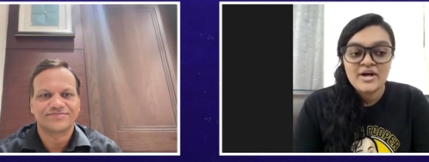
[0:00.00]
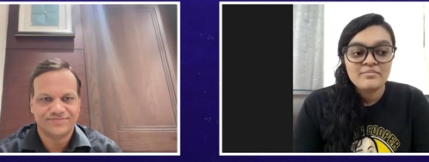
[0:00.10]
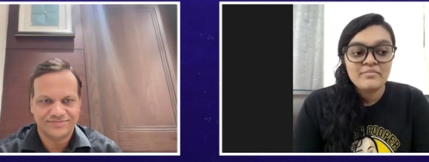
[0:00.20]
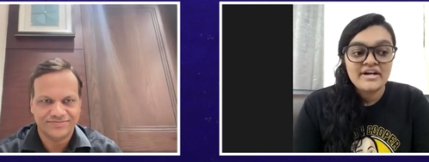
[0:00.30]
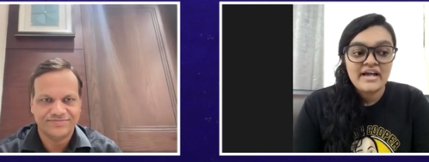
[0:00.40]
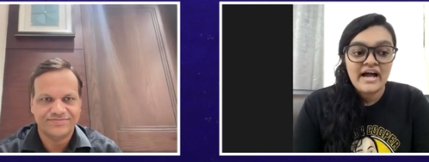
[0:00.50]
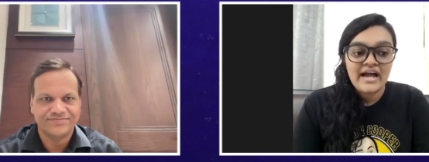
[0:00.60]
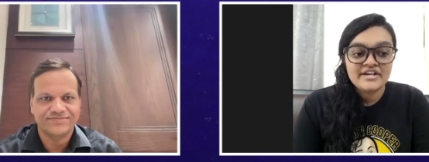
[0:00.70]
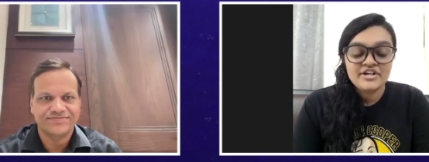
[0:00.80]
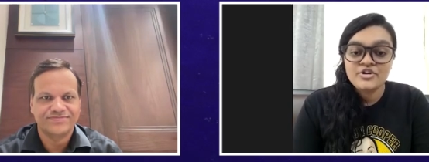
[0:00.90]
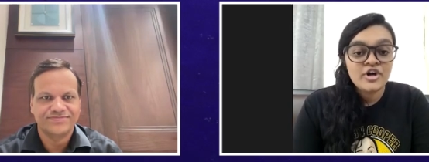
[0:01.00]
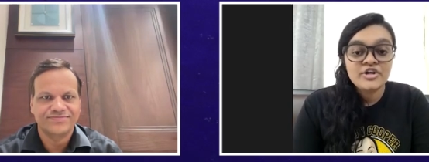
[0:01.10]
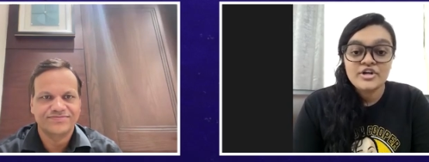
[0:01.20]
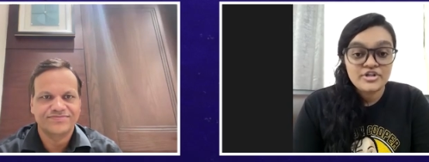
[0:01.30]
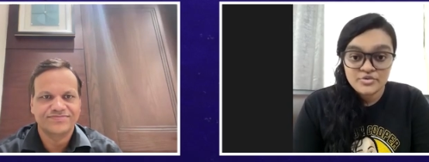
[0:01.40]
Speaker 1: but I did not
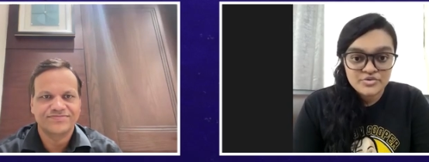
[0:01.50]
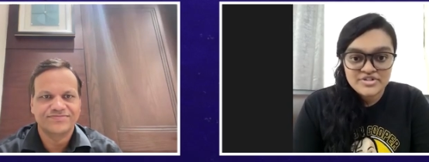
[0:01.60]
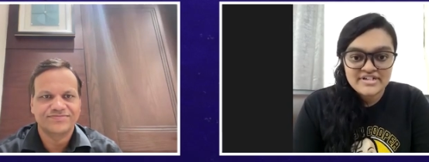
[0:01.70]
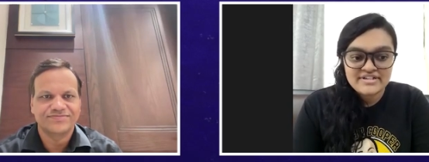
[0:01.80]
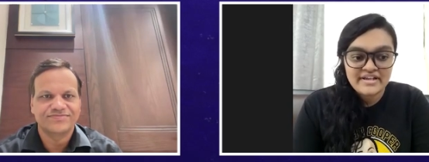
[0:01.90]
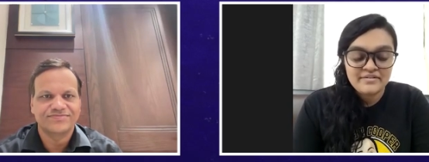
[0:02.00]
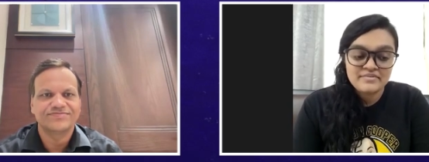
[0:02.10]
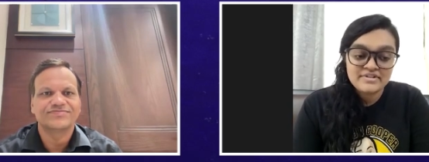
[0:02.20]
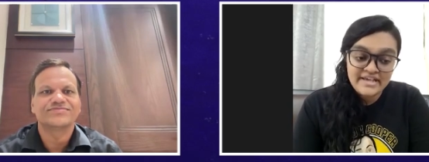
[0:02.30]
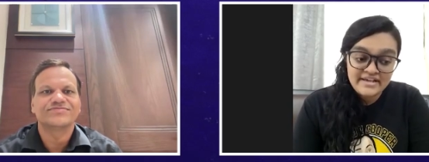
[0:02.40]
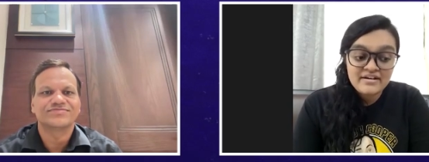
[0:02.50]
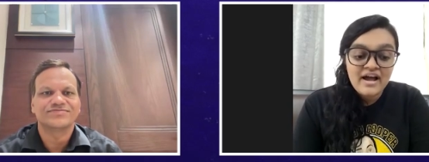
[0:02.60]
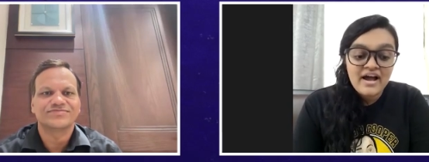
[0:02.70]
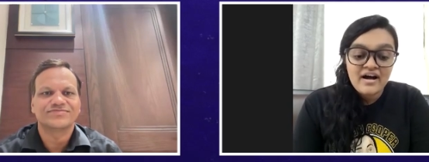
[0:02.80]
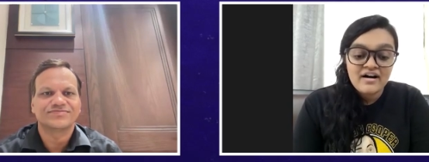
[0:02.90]
use it then. Then
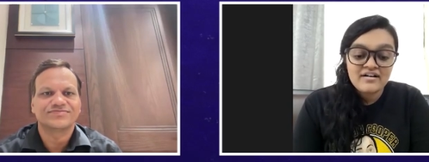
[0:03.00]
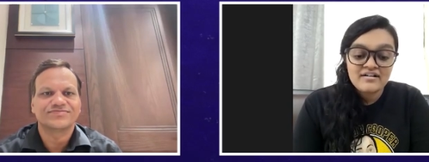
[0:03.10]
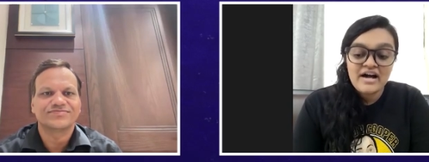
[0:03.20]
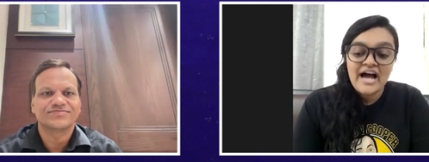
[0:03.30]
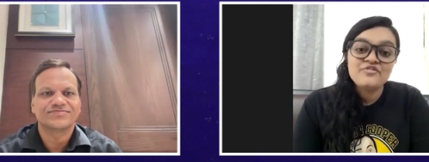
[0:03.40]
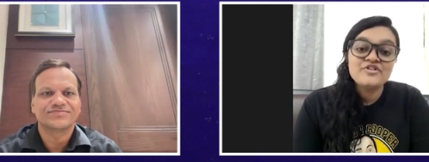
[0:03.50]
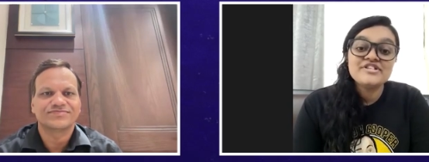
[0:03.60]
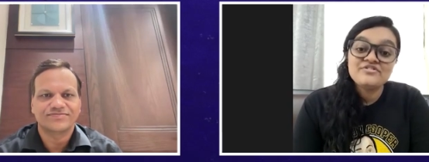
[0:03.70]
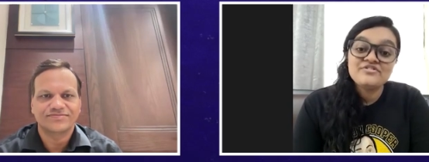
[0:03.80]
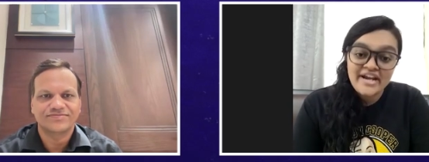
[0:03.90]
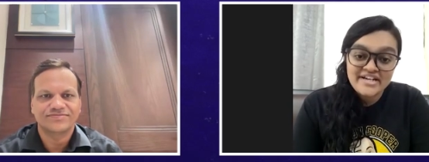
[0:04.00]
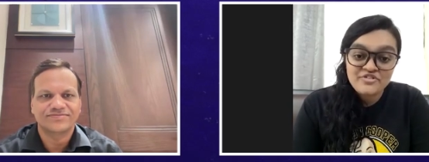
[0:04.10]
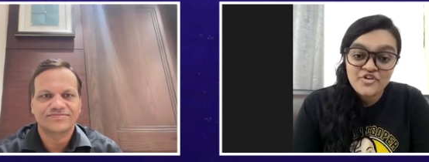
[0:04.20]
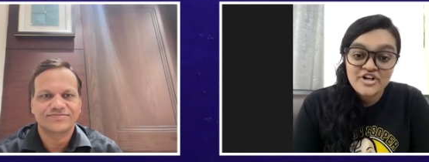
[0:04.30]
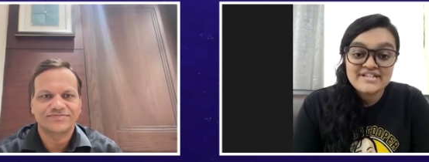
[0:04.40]
uh, I was invited
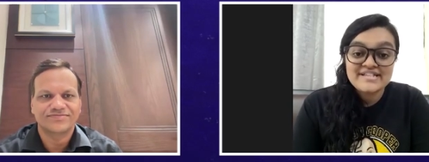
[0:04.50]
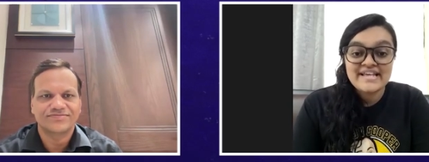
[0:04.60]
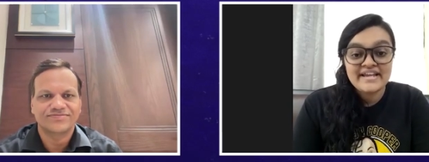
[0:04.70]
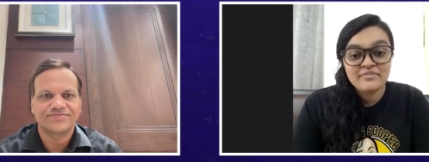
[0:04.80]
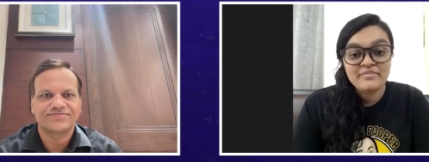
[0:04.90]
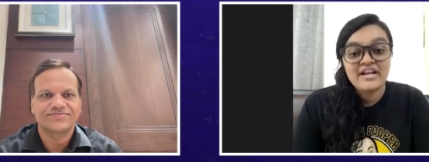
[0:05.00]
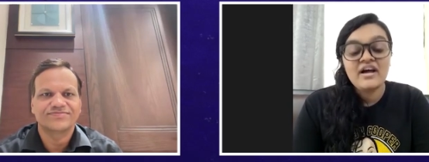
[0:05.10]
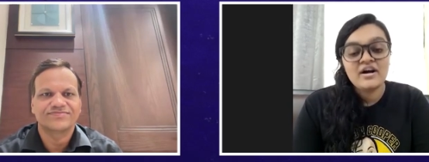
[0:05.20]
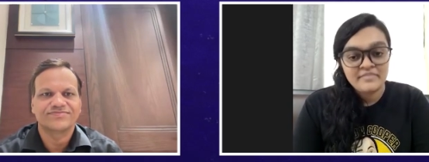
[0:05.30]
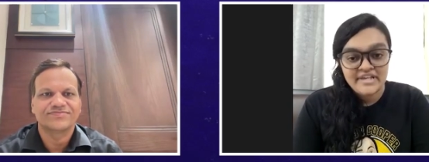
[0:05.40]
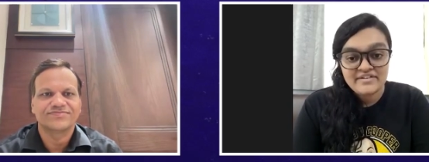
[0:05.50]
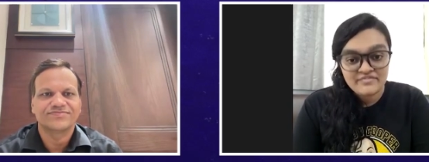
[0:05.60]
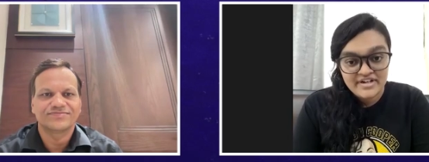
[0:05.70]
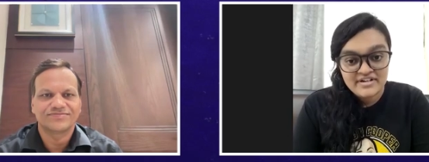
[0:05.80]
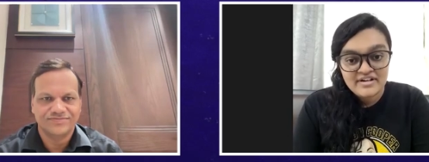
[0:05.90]
for the Cerebellum Hum
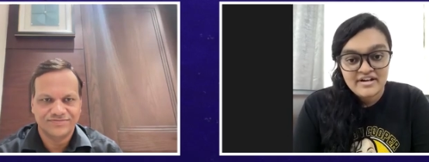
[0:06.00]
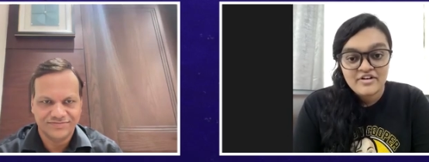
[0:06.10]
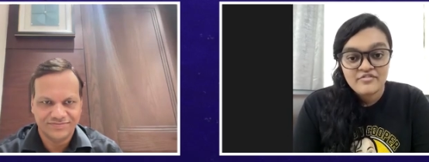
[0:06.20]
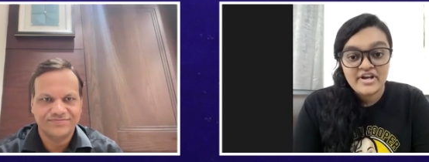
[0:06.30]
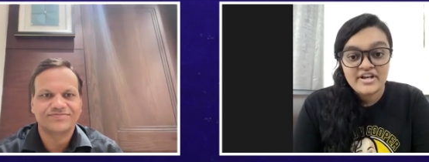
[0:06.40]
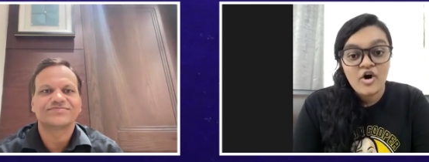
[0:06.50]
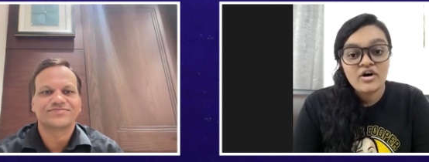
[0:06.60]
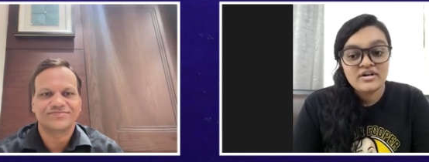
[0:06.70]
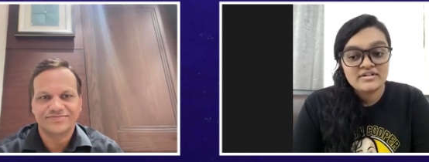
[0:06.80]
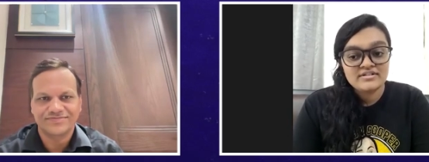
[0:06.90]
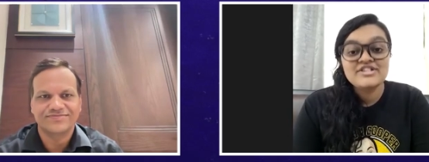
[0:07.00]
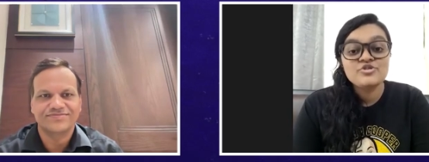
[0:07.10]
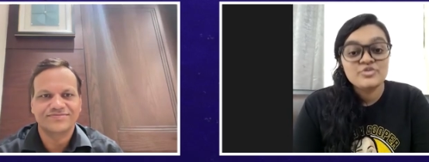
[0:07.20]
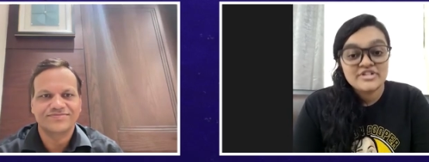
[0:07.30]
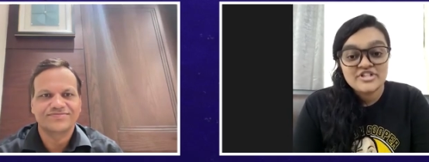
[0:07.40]
event where all the
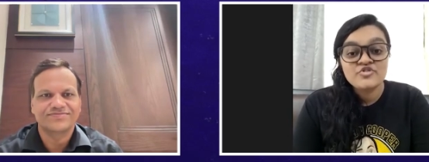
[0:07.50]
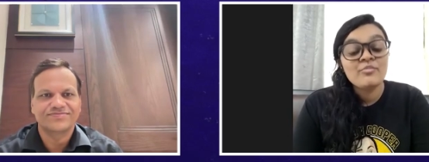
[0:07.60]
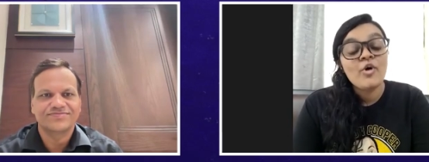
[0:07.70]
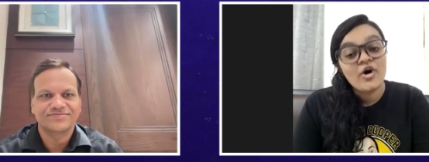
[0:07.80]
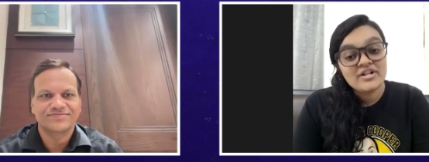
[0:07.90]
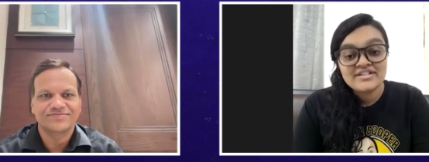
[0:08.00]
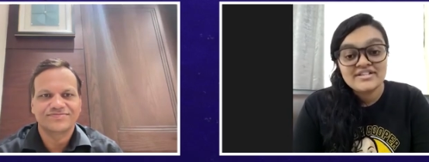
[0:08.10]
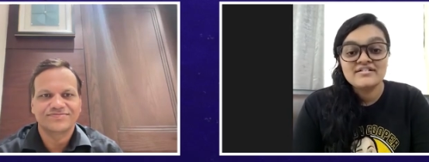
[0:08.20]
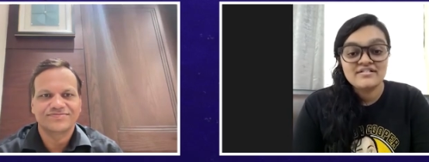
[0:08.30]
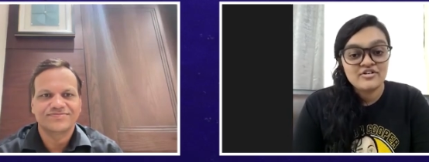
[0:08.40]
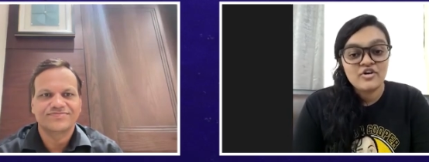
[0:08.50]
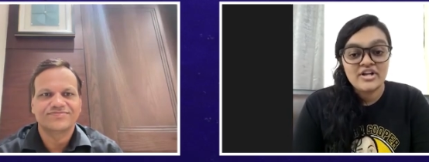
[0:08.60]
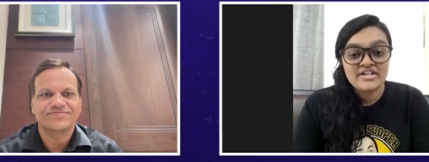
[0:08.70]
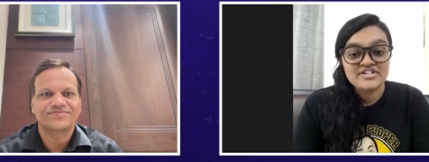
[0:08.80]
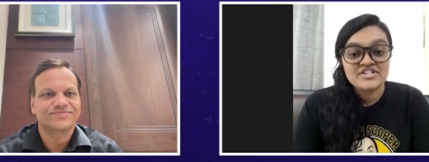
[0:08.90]
students from all the
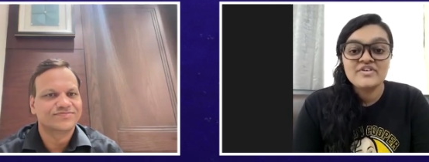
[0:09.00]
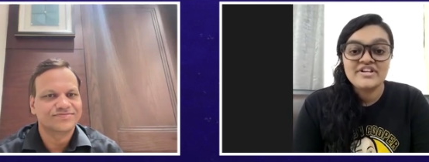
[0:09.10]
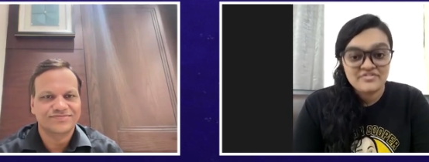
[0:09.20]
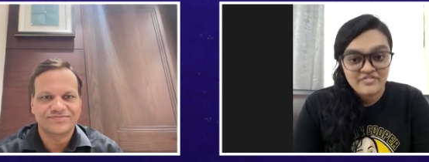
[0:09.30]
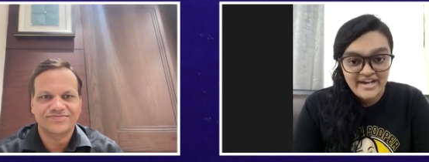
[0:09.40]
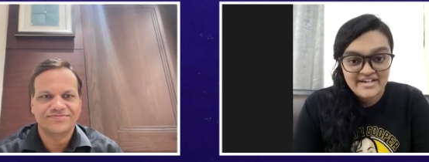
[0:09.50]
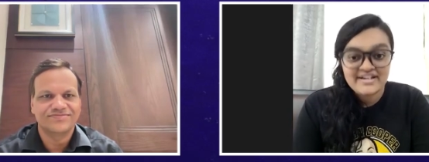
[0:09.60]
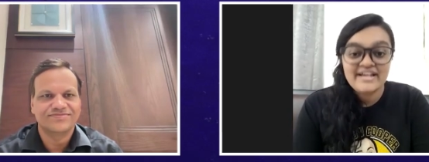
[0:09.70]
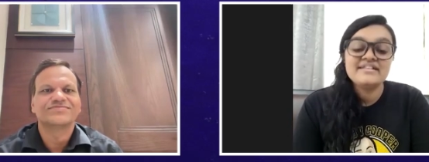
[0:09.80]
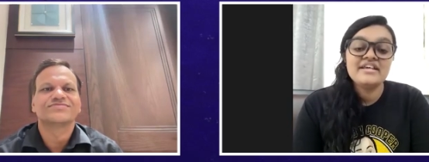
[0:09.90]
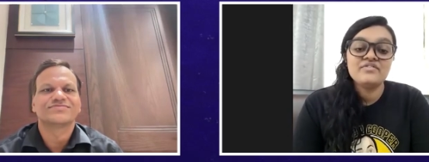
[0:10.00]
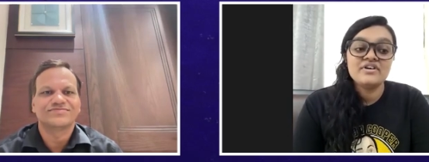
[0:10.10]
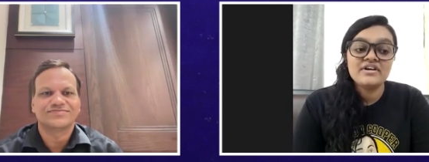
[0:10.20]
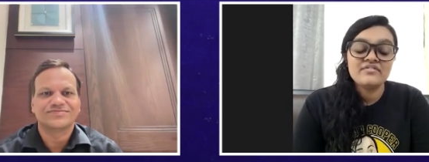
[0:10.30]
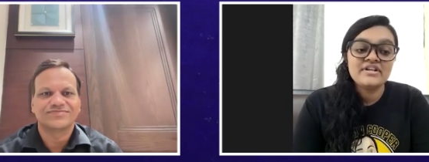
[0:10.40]
colleges were invited and they were
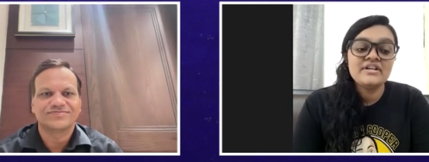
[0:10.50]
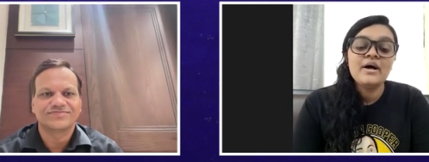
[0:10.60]
given